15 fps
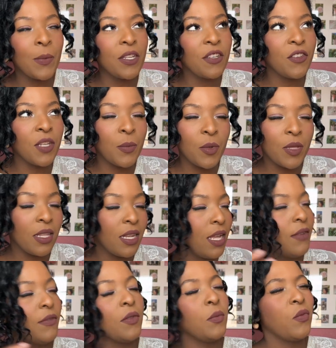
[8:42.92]
jumper that I
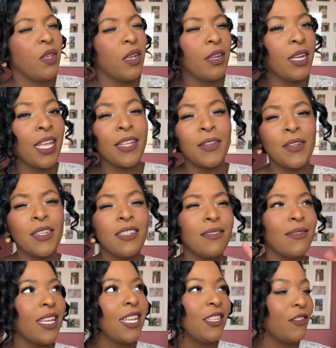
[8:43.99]
have from Zara. I got it
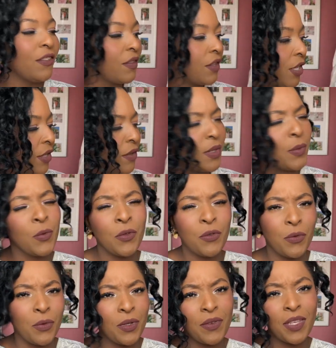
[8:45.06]
ages ago, so I'm not
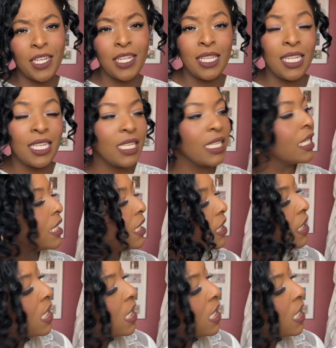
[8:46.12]
sure if I can link it,